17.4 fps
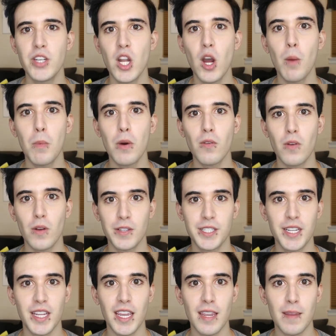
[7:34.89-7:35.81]
No more
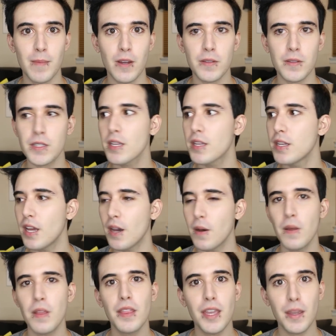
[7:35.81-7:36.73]
roasting emos.
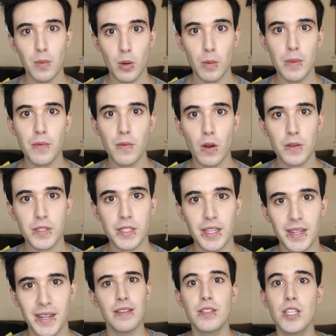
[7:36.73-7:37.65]
No, they will be
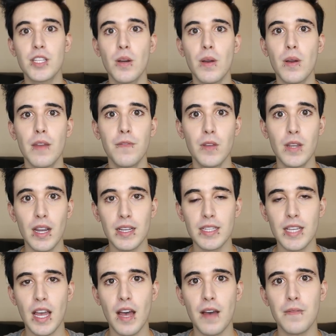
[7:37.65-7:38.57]
roasted. So if you
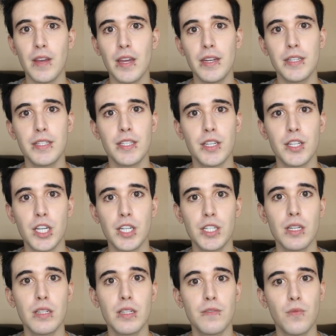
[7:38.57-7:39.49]
guys have any
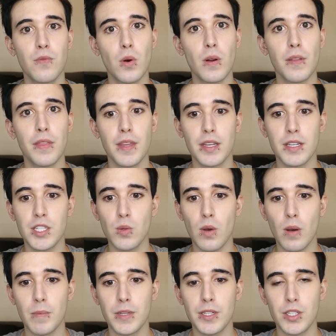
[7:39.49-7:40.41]
suggestions for things
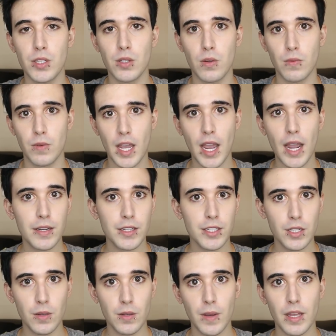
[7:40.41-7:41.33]
you want me to react
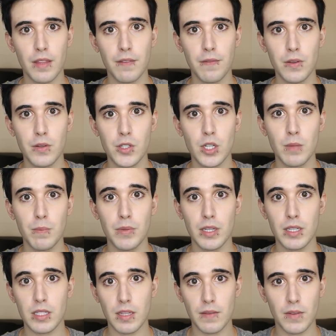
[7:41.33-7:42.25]
to in the future,
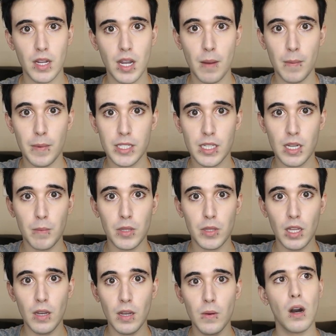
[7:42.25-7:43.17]
please leave a comment down
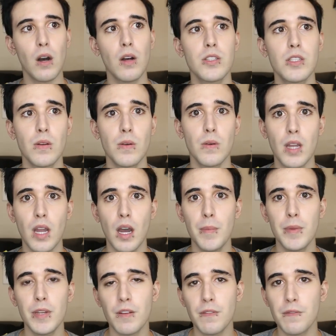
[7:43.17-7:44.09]
below. Also,
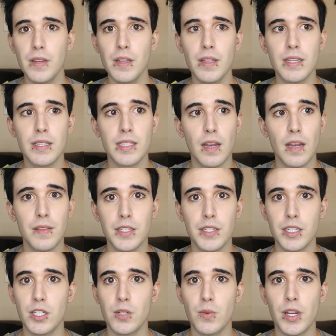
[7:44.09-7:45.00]
comment your feelings on
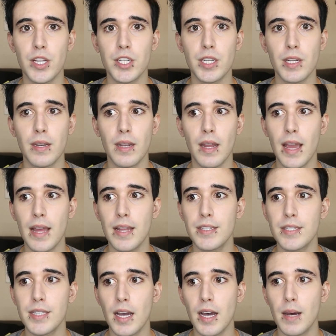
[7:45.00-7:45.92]
this situation.
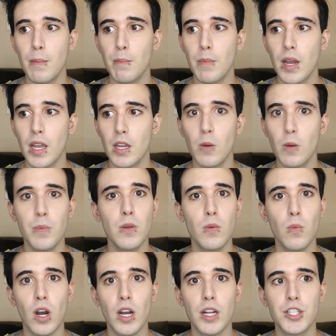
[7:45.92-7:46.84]
And um, I hope
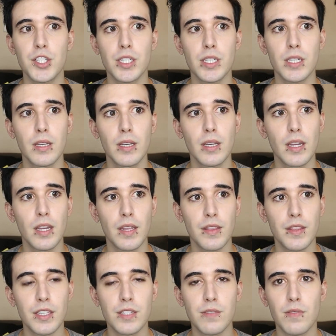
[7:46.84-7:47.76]
you watched
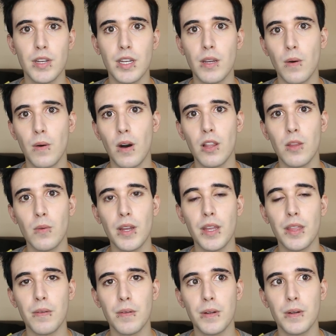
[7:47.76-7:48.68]
this video all the
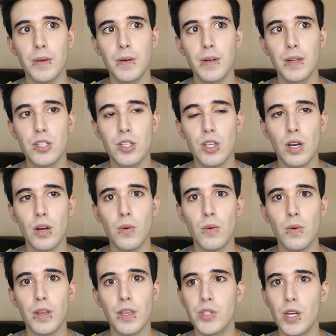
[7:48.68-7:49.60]
way through,
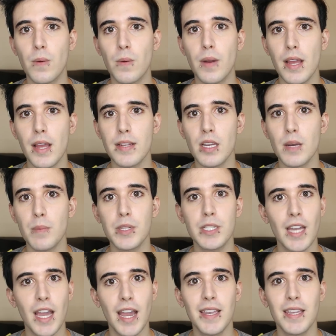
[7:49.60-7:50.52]
so don't end up
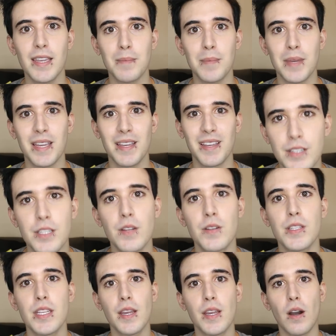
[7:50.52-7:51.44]
attacking me.
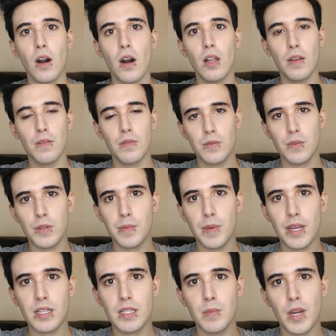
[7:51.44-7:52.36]
Seriously, all love and
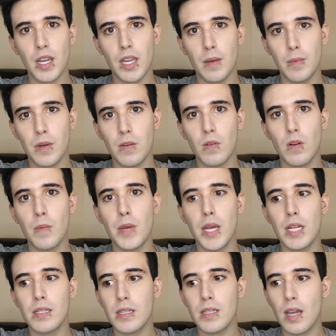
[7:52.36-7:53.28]
respect to My Chemical
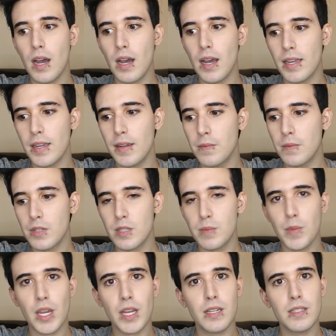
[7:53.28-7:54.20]
Romance. I
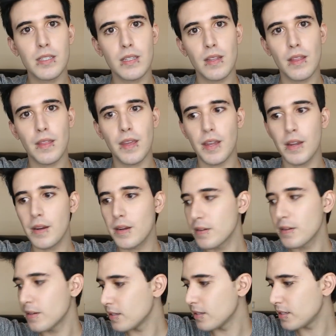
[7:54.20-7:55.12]
respect
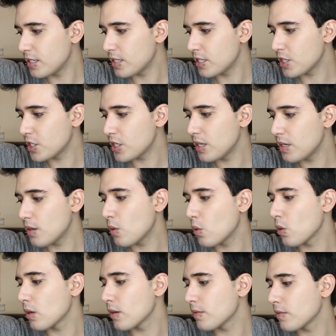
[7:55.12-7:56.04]
their decision
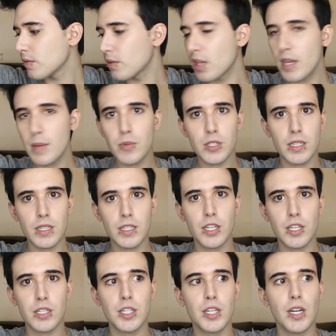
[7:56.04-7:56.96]
or their label's
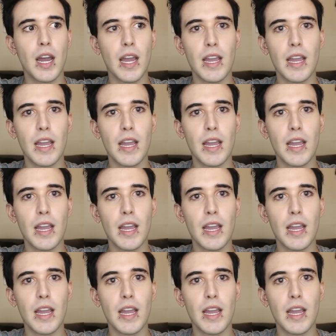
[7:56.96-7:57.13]
decision.